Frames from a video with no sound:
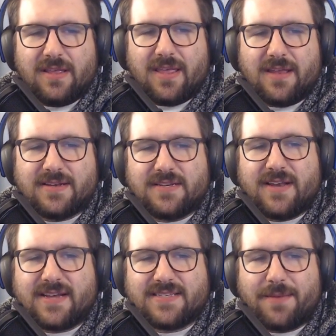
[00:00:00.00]
And until
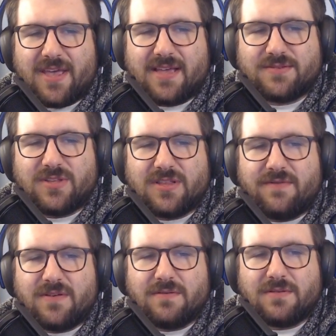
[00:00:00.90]
next time, guys, we love
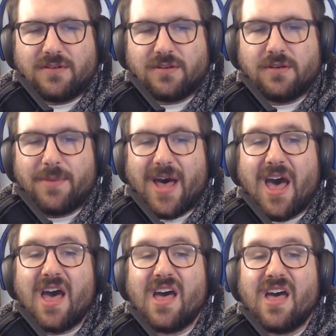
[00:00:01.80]
you.
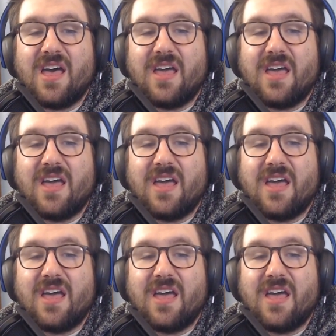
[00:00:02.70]
Goodbye.